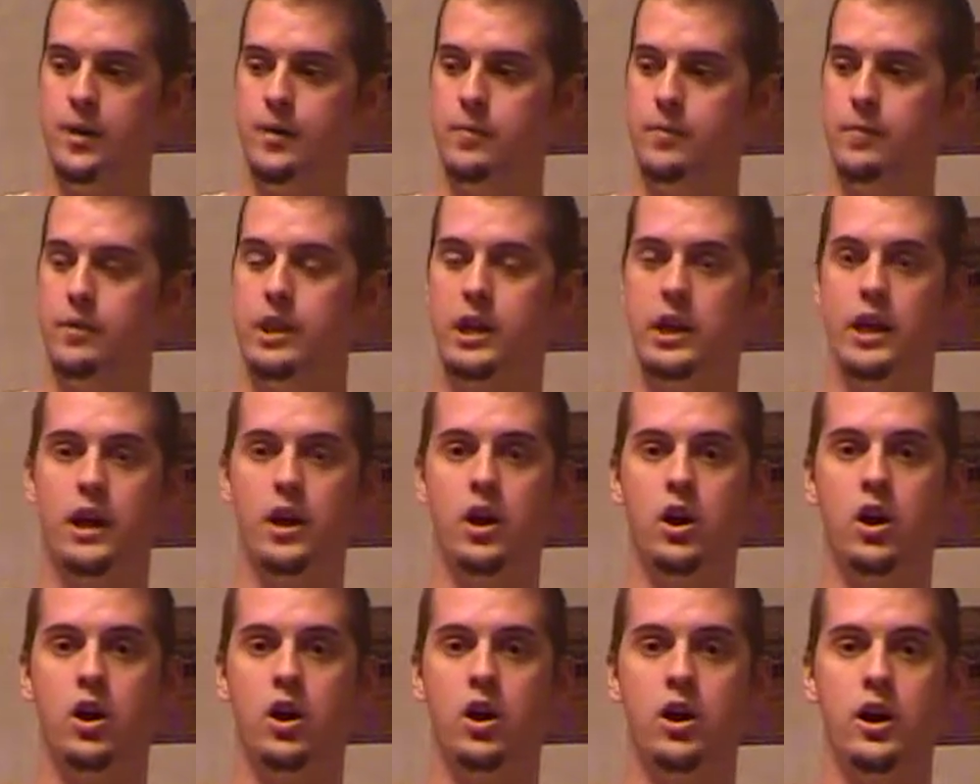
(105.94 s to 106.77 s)

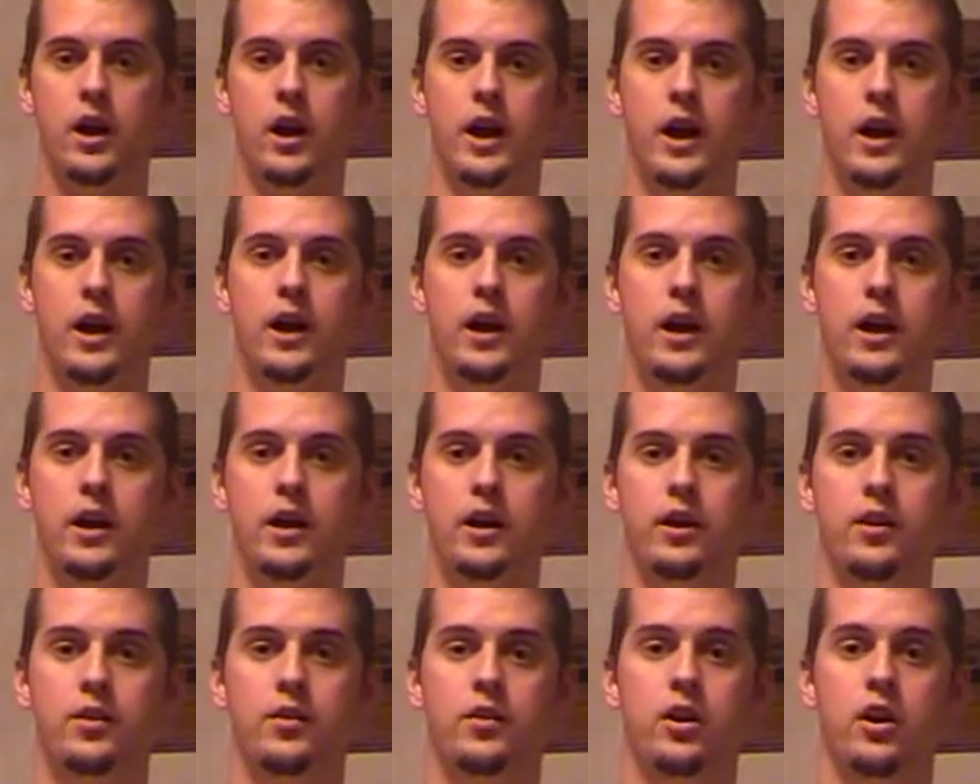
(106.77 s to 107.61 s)

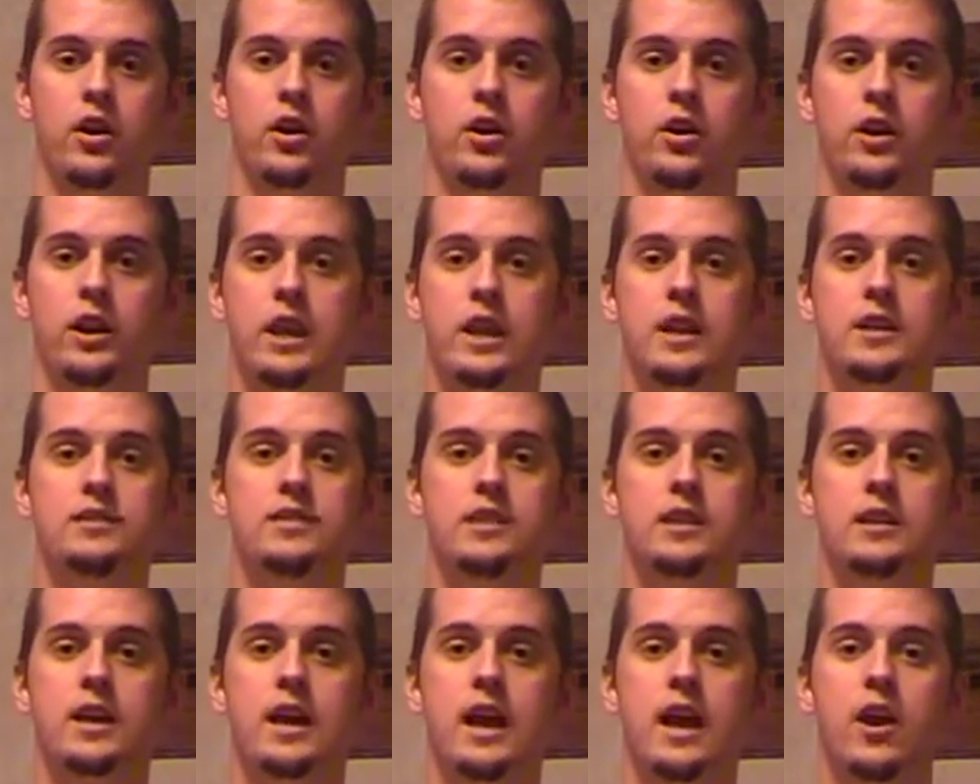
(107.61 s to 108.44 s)
They're
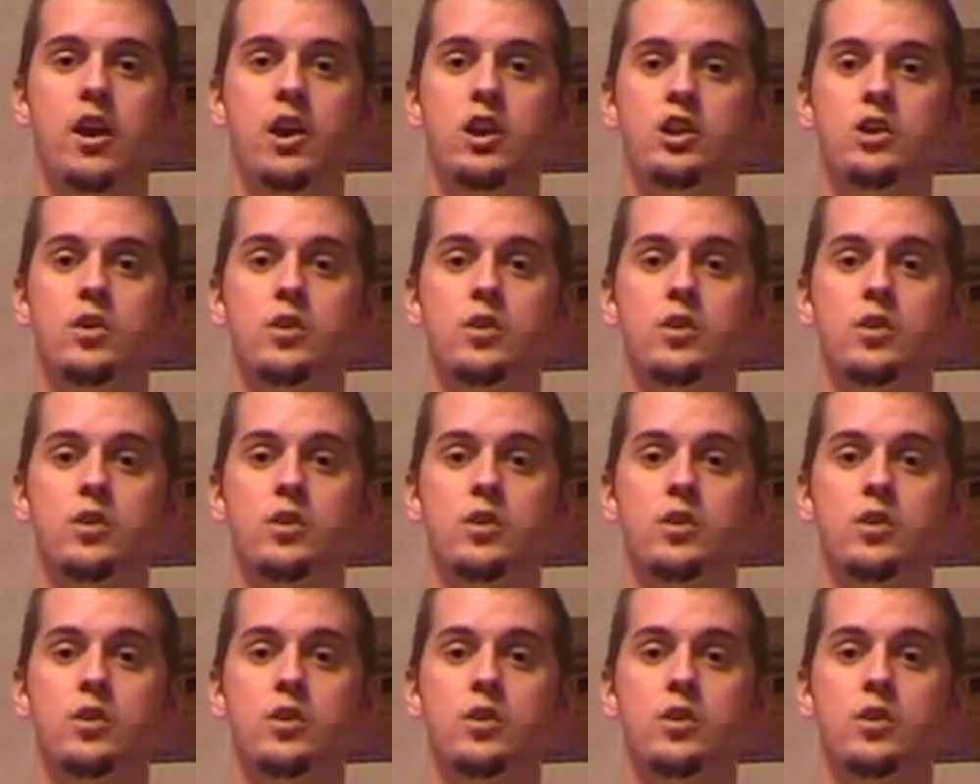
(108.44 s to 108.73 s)
easy to carry.